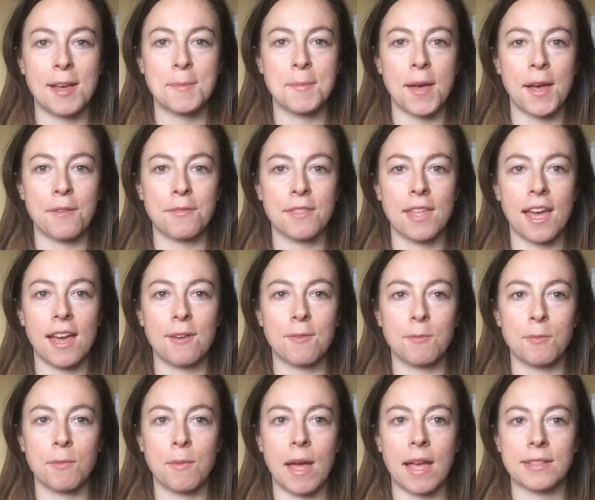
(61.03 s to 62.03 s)
about
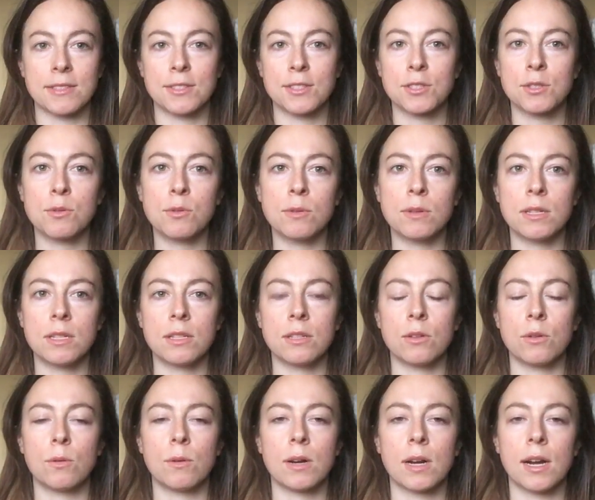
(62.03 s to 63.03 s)
that at
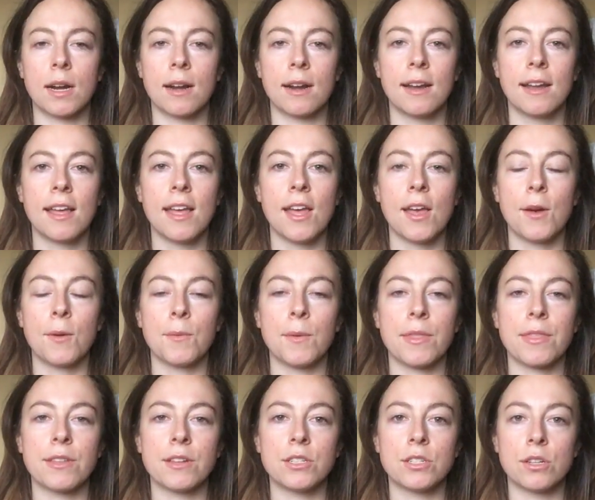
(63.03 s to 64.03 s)
school or
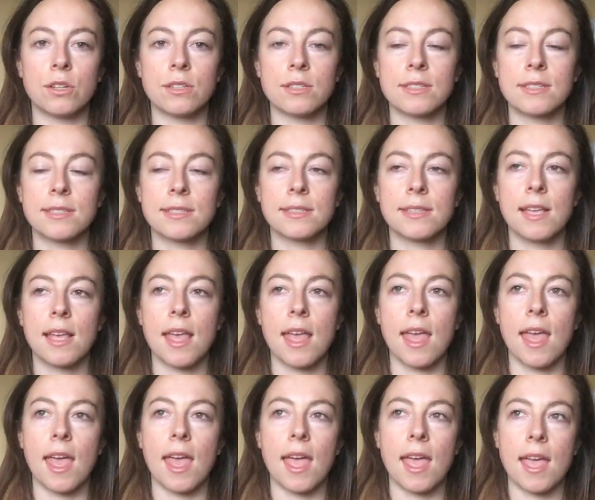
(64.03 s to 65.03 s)
with adults.
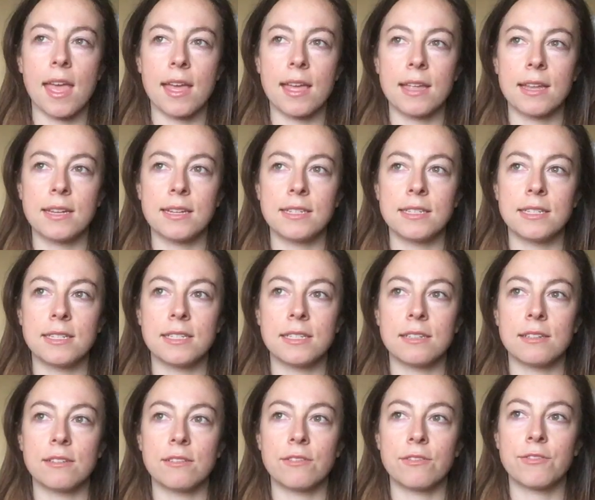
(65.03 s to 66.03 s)

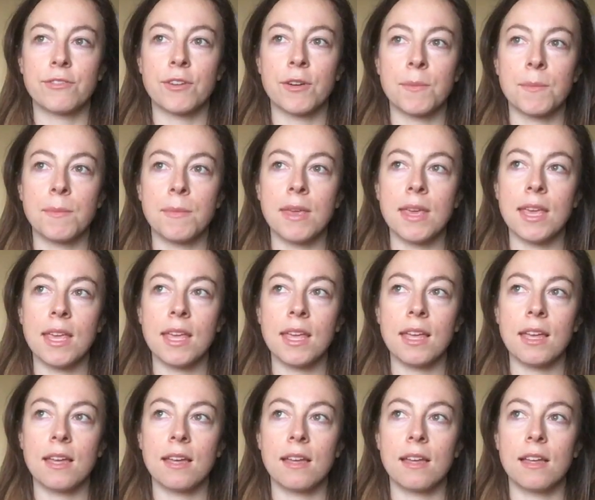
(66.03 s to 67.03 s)
And for
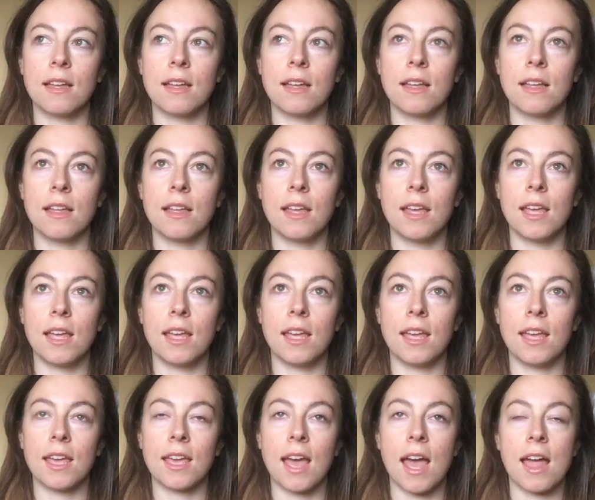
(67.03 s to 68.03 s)
me,
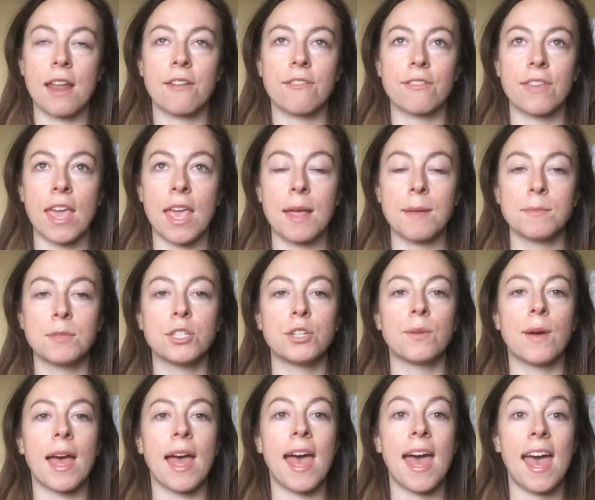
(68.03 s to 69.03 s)
it kind of came
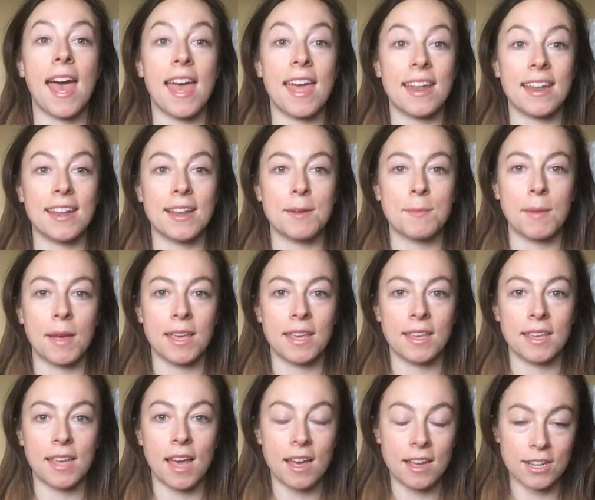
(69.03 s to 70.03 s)
to a head in my
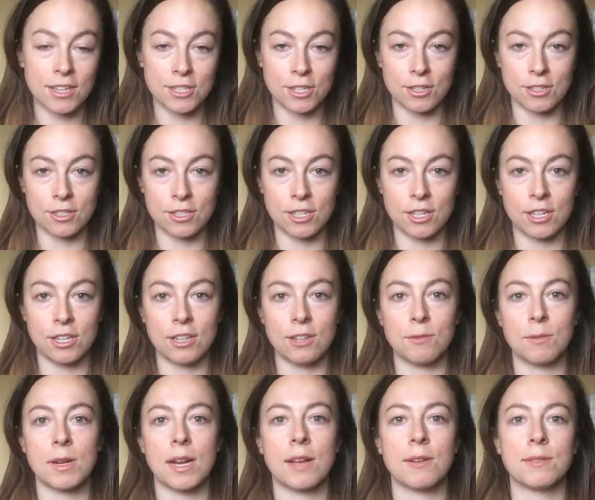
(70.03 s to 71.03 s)
young
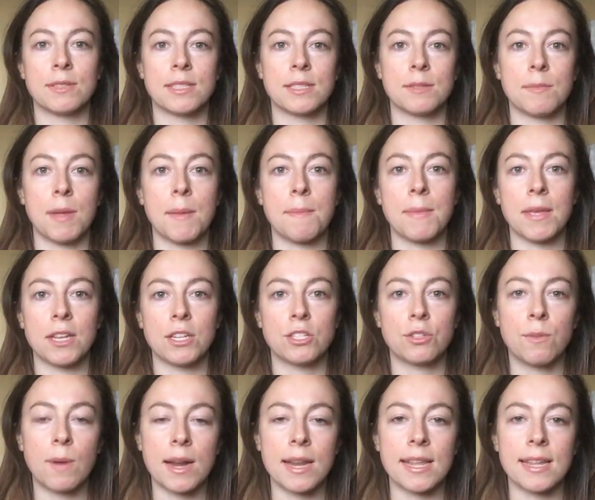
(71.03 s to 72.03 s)
adulthood when I was in my
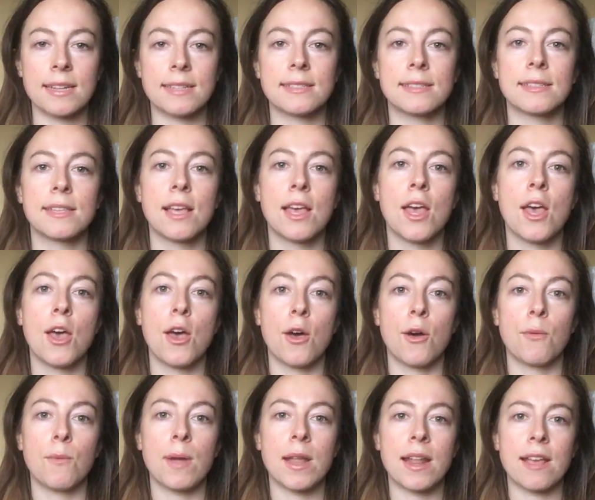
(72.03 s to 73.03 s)
mid-20s,
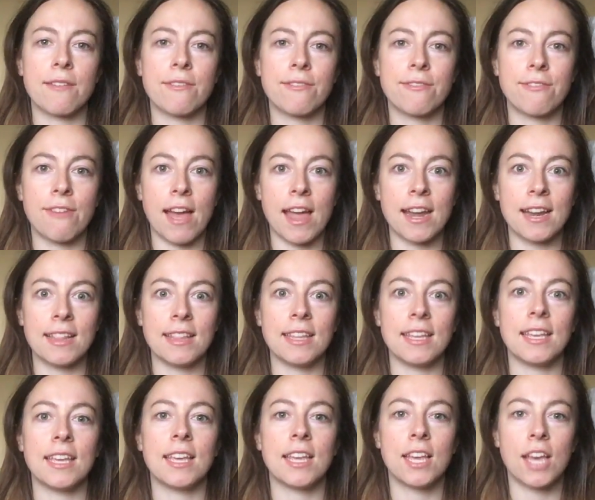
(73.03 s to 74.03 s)
when I
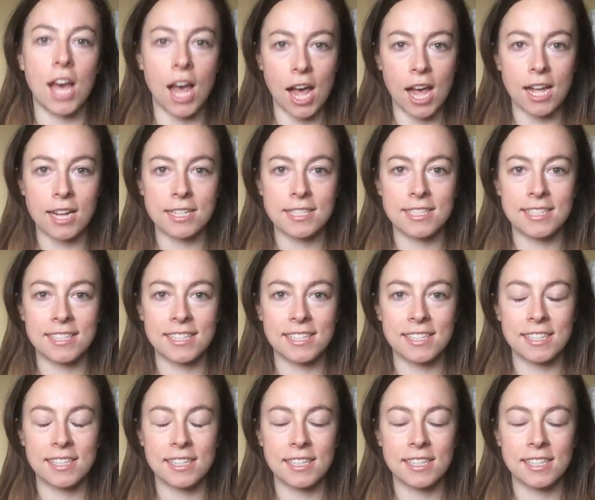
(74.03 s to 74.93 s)
finally got